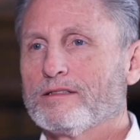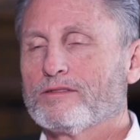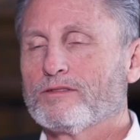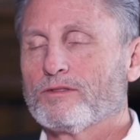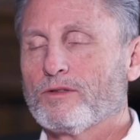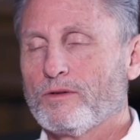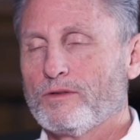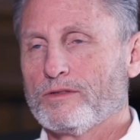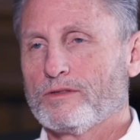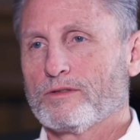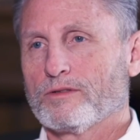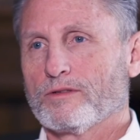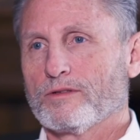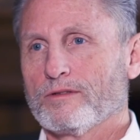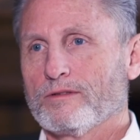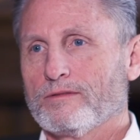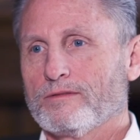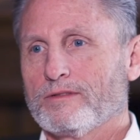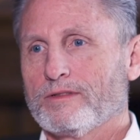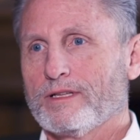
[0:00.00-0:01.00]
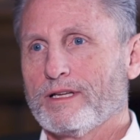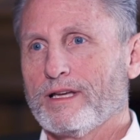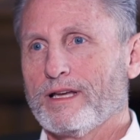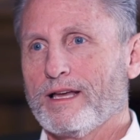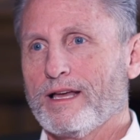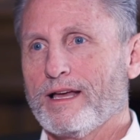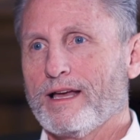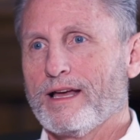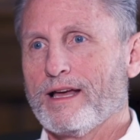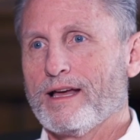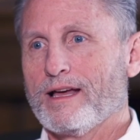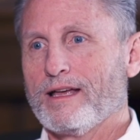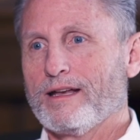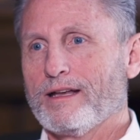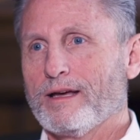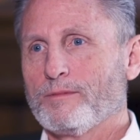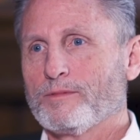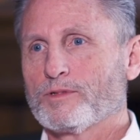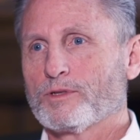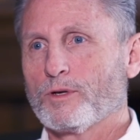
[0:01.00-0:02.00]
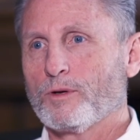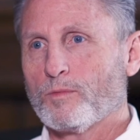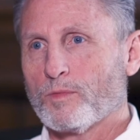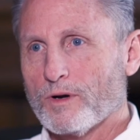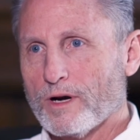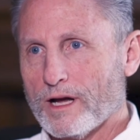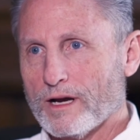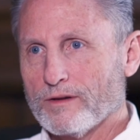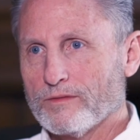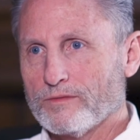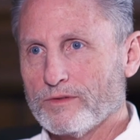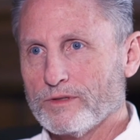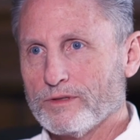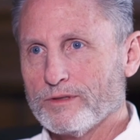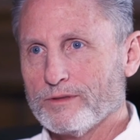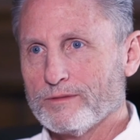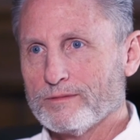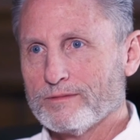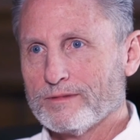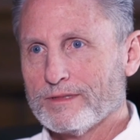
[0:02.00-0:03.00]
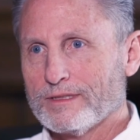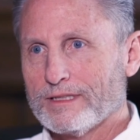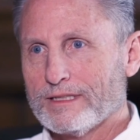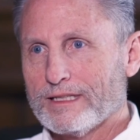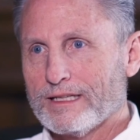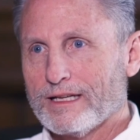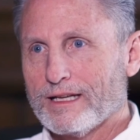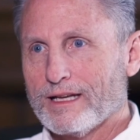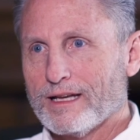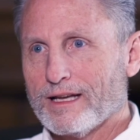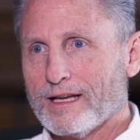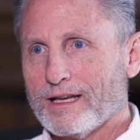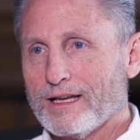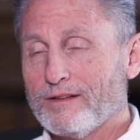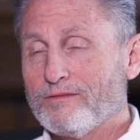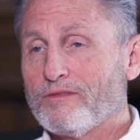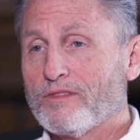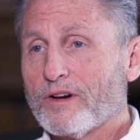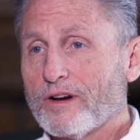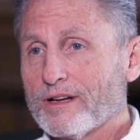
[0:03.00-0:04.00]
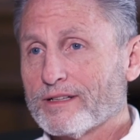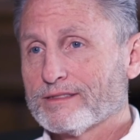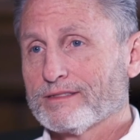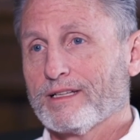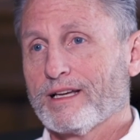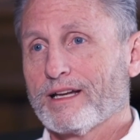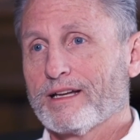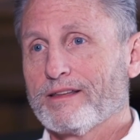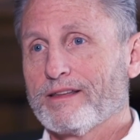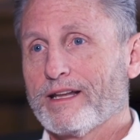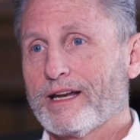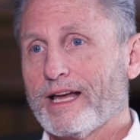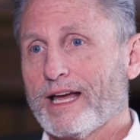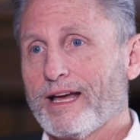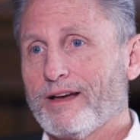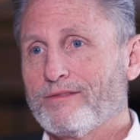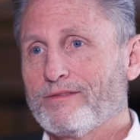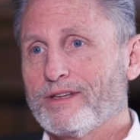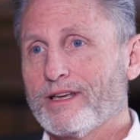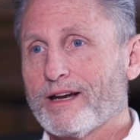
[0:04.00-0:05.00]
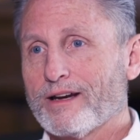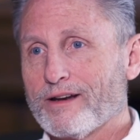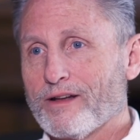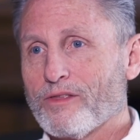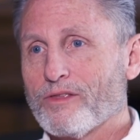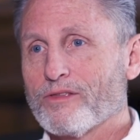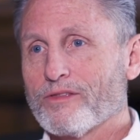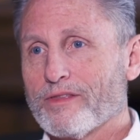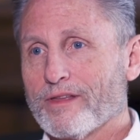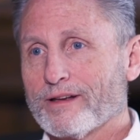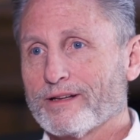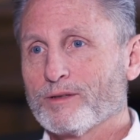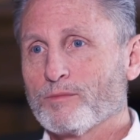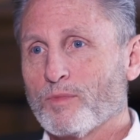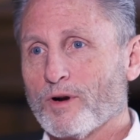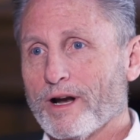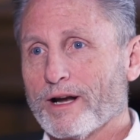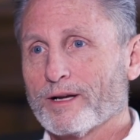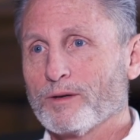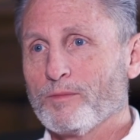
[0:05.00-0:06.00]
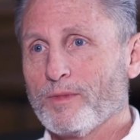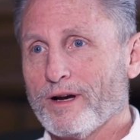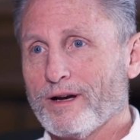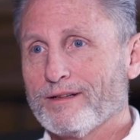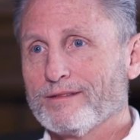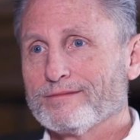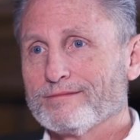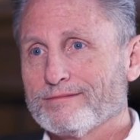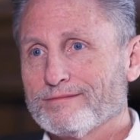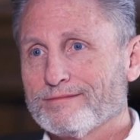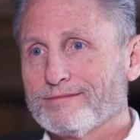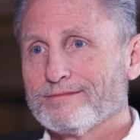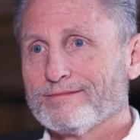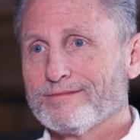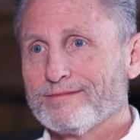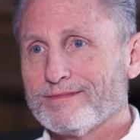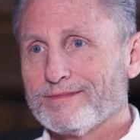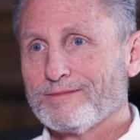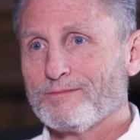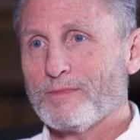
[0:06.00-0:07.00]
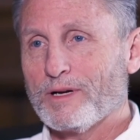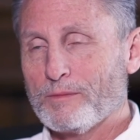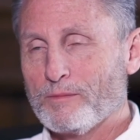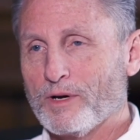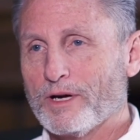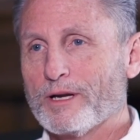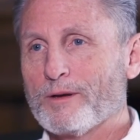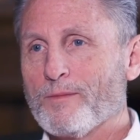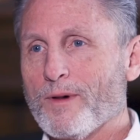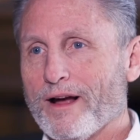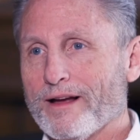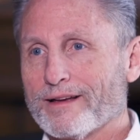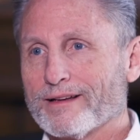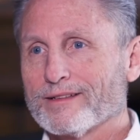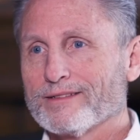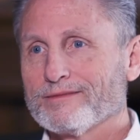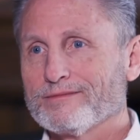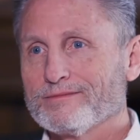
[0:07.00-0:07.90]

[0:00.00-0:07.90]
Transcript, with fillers: so deserved, and I'm so proud of you and very excited that I have yet another thing to brag about. My buddy Mike.